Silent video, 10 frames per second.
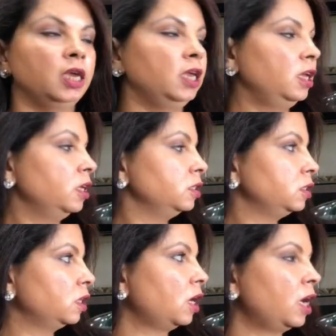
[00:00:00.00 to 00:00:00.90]

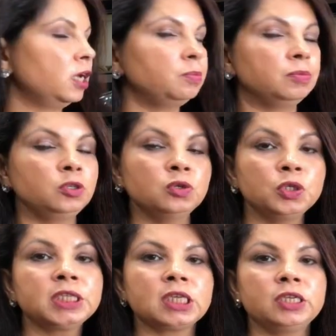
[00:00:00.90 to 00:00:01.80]
And I
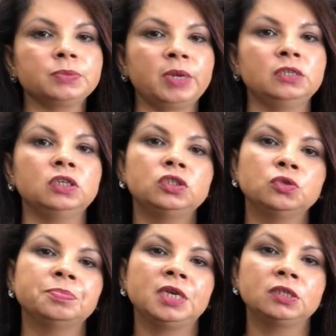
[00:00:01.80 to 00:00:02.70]
use this blender
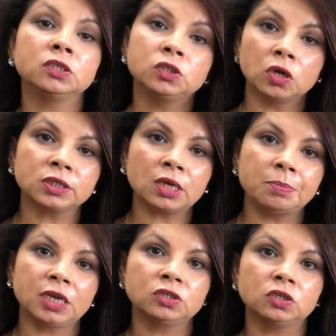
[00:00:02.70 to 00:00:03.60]
to make the dosa
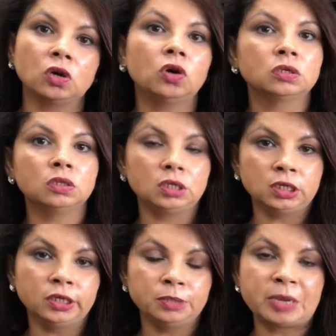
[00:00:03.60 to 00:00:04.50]
batter or the
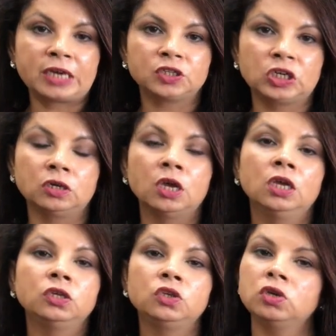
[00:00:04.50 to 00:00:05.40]
idli batter.
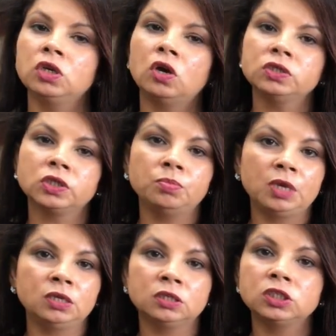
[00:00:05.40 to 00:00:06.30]
You can also
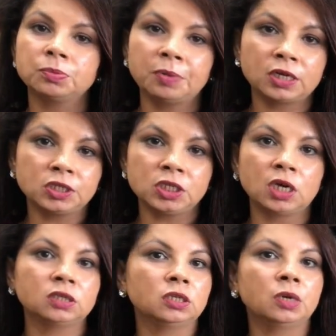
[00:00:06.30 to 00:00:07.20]
make the chapati
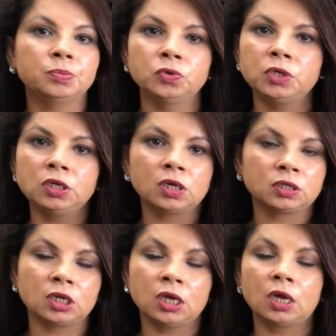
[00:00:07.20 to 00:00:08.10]
atta, puri
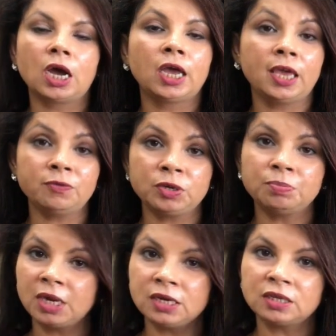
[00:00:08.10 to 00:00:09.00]
atta. I
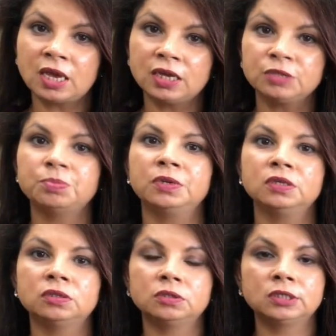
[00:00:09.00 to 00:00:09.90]
haven't made that,
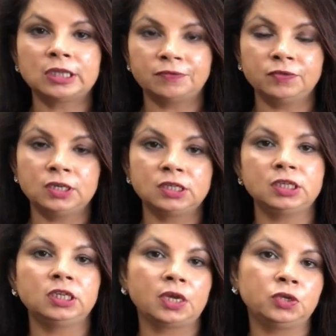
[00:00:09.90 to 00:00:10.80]
but
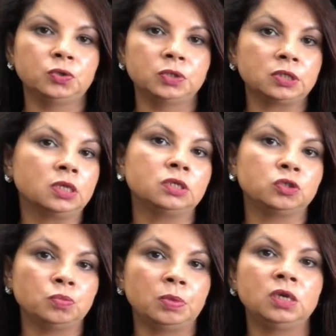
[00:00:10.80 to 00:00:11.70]
definitely I use this
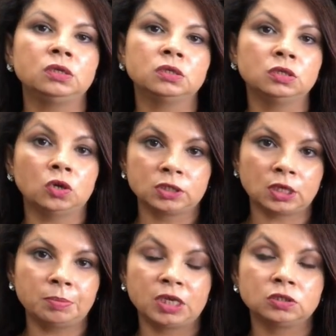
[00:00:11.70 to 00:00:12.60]
to make the
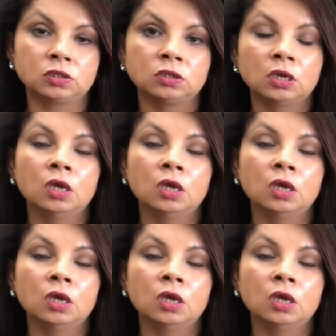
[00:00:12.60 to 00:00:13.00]
dosa batter.